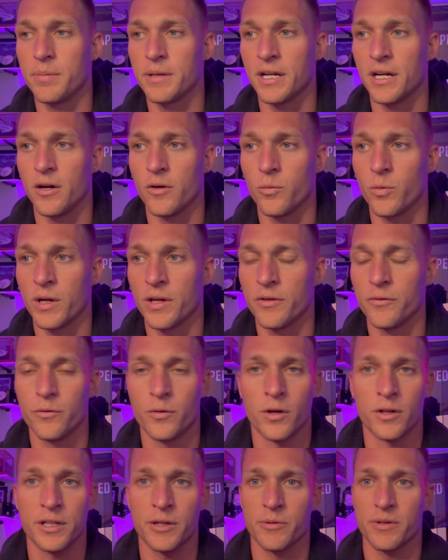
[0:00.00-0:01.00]
You know, we
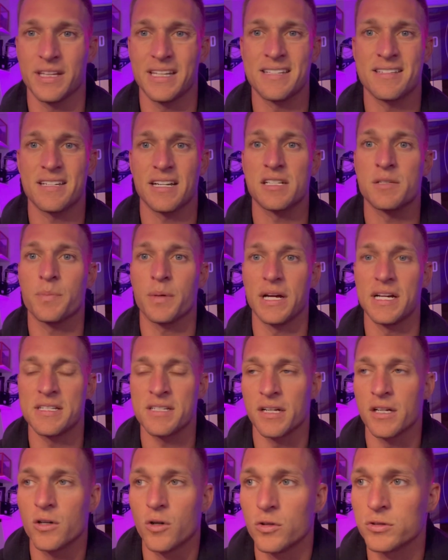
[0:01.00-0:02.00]
only released six plays in
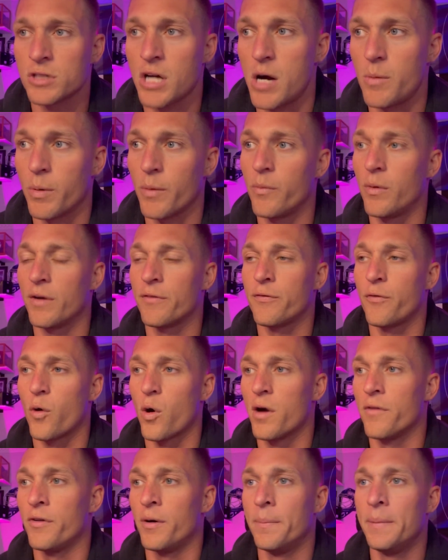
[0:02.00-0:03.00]
the Gold Cup. We won
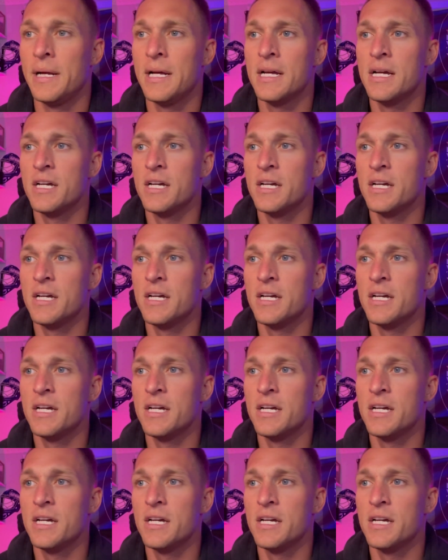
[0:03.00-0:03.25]
four of them.